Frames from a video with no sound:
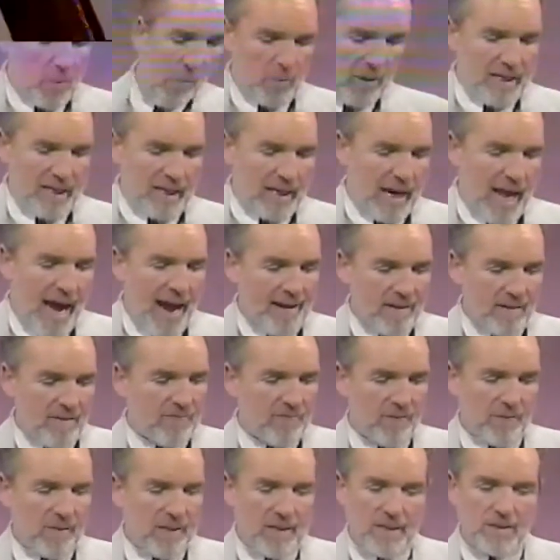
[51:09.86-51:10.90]
only light
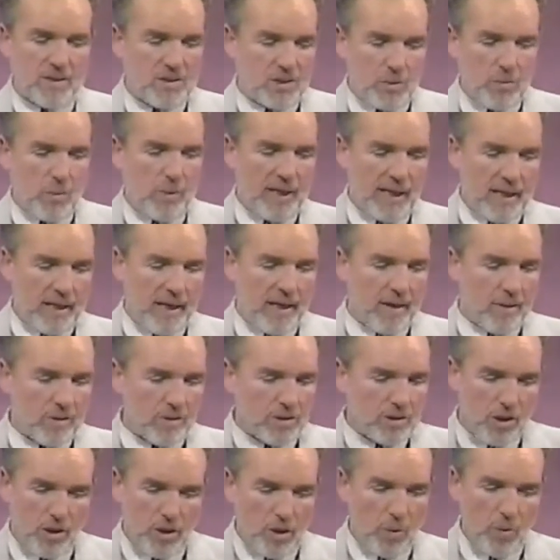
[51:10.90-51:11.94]
for the ensuing
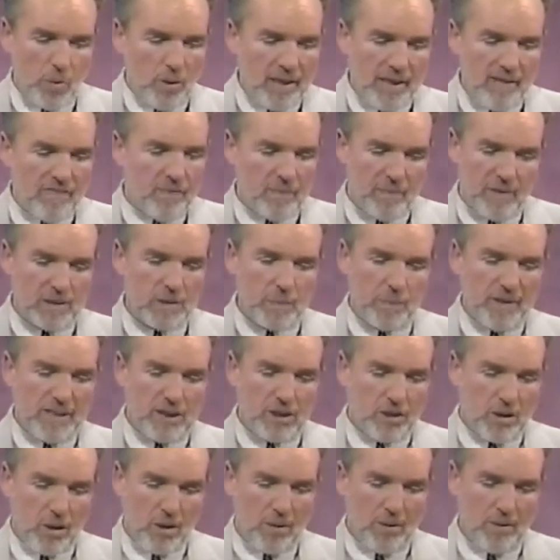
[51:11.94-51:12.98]
years. A new leaf must be
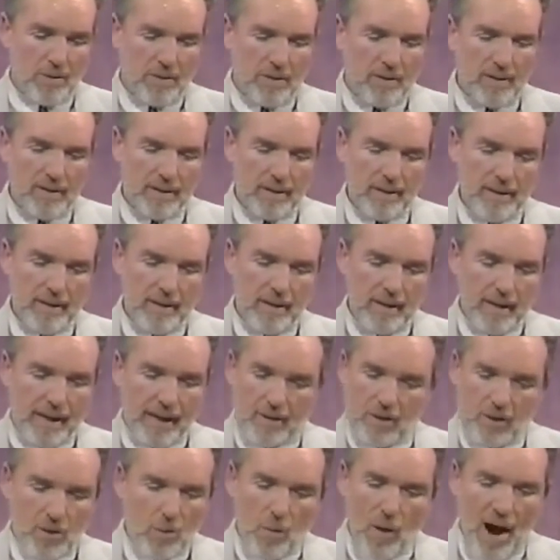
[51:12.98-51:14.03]
turned
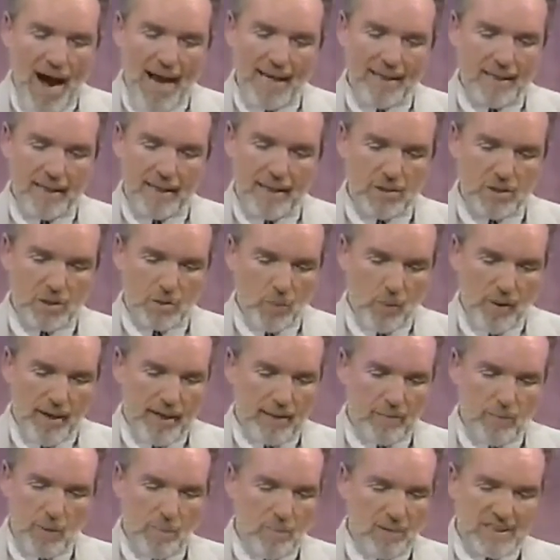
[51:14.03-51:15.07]
and new ideas
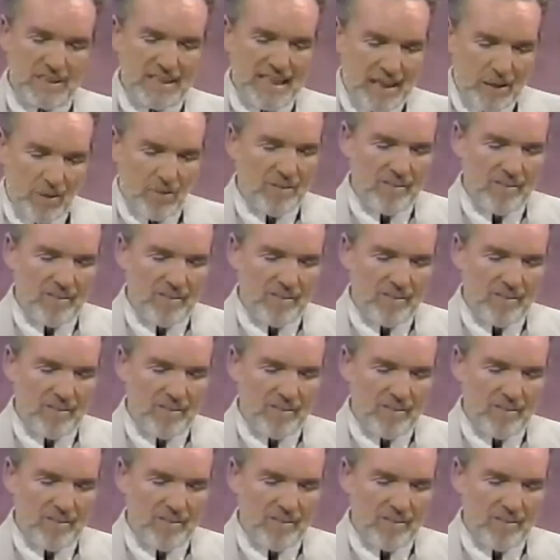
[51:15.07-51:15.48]
read. We must hear